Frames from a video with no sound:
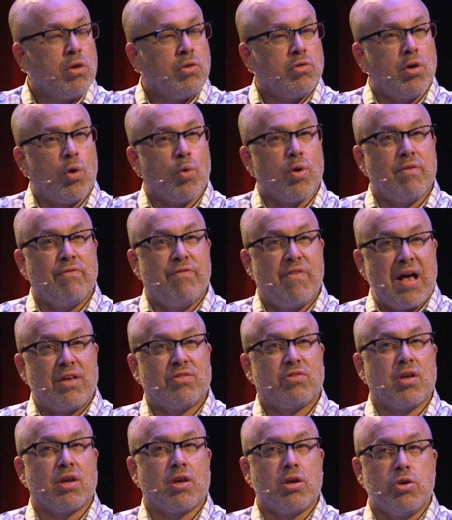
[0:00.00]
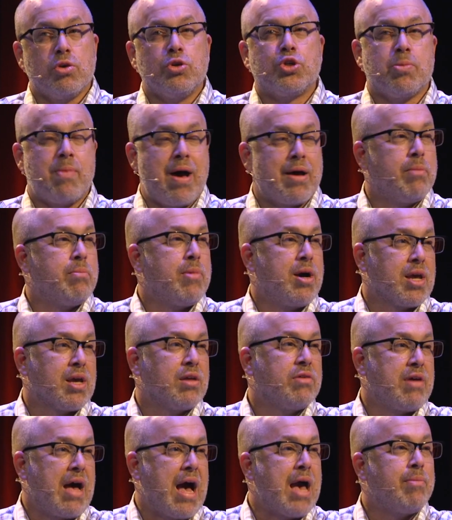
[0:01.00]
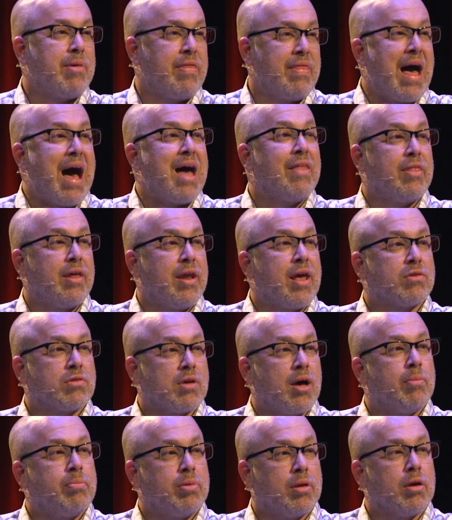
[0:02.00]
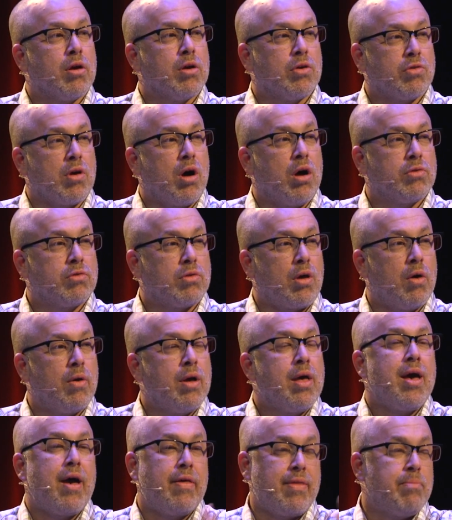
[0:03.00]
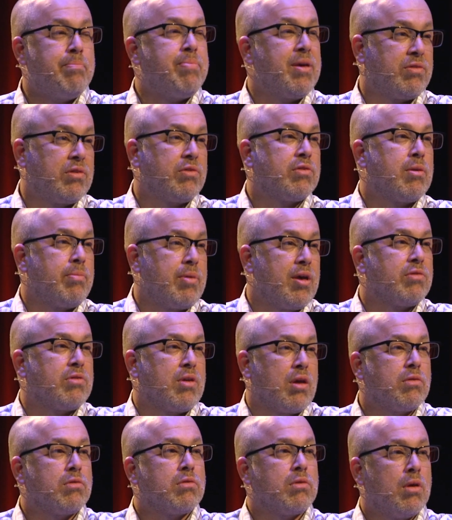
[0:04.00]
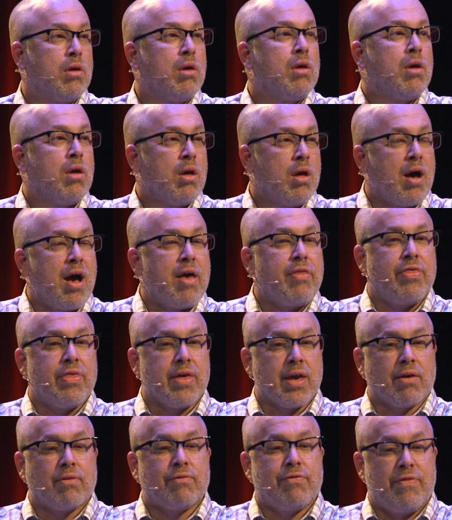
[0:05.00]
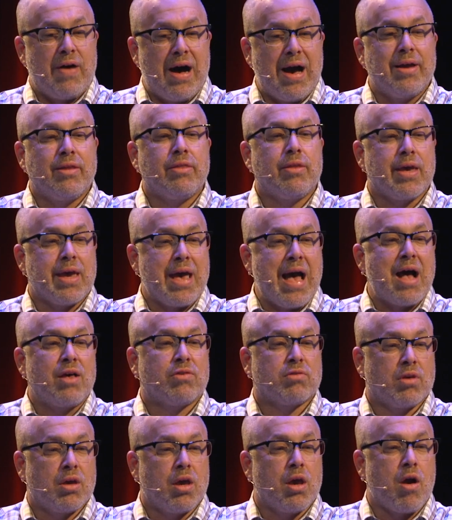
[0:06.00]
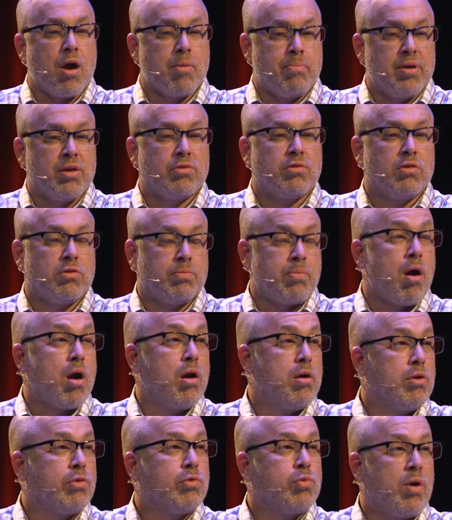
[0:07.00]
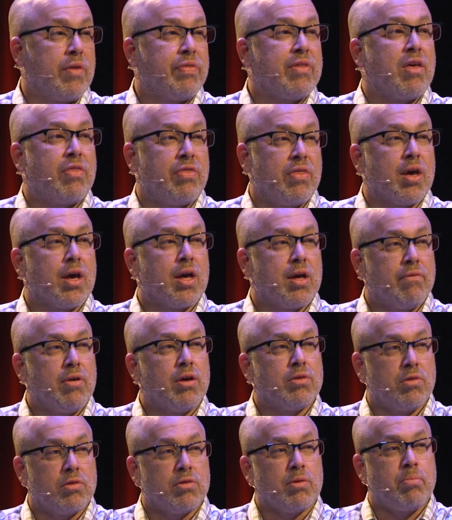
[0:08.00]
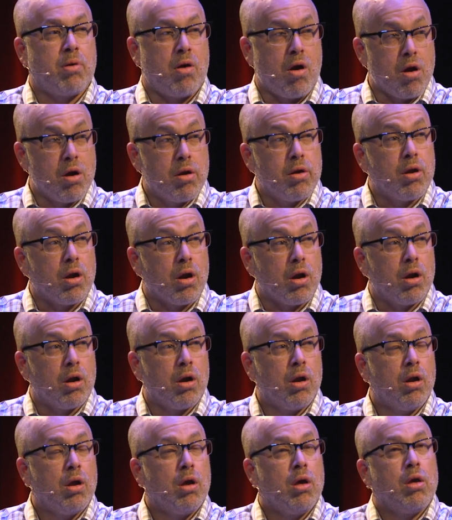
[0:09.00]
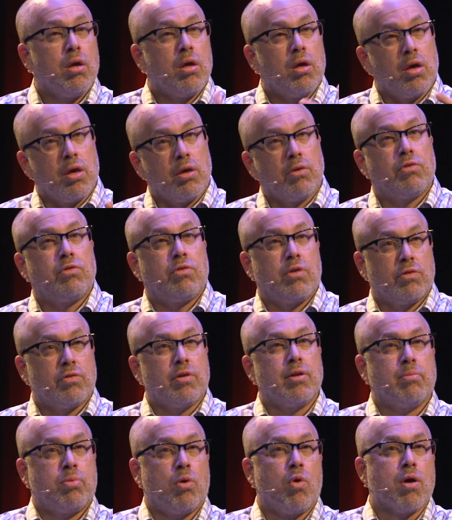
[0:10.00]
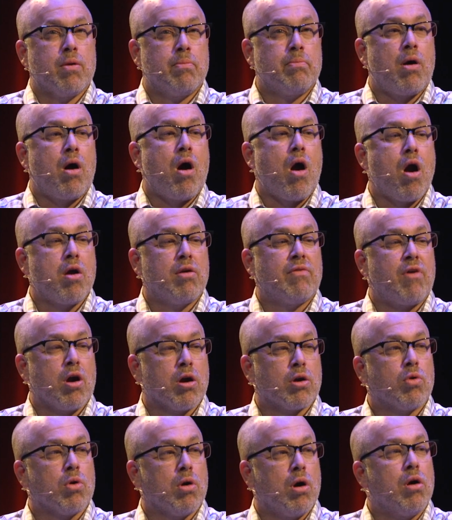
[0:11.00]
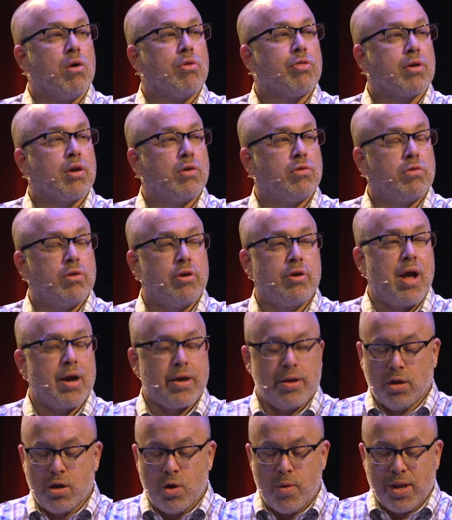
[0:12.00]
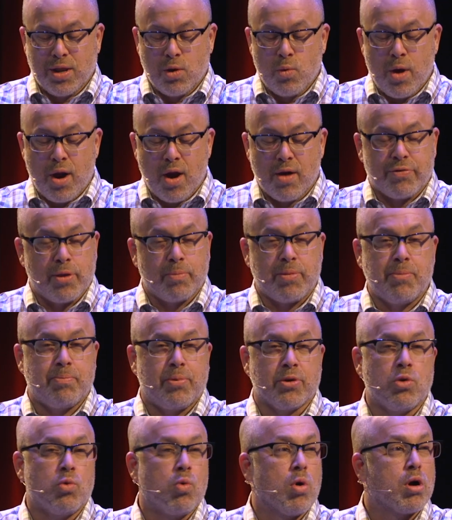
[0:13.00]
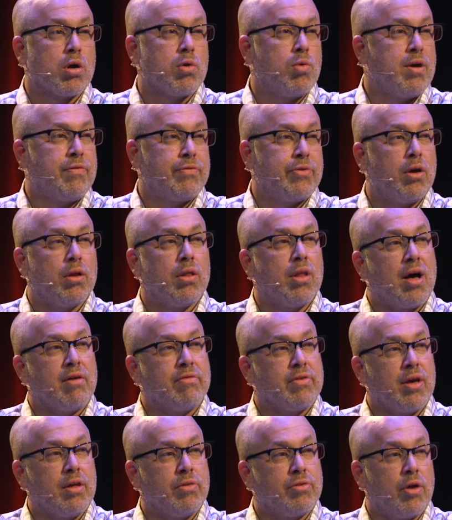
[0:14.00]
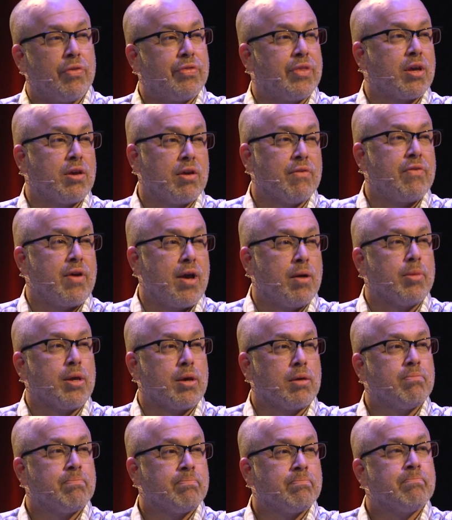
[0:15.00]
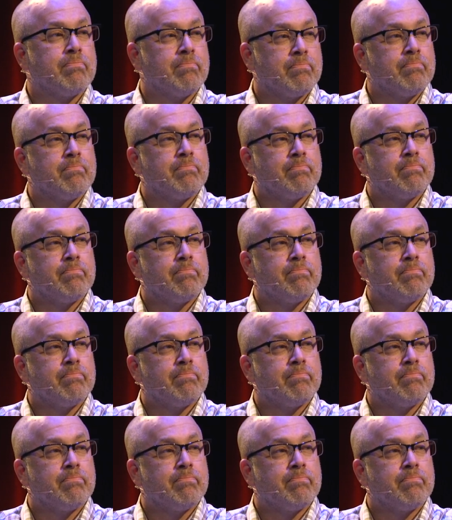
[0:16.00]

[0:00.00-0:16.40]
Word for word: So we're investing a huge amount of money and time in that in the next couple of years also. And then business to business. Yeah. I think finally asking our business partners what they think of us as a partner is an important part of our growth, because you're not going to go anywhere if the people you work with don't love you and don't think you're family. Yeah.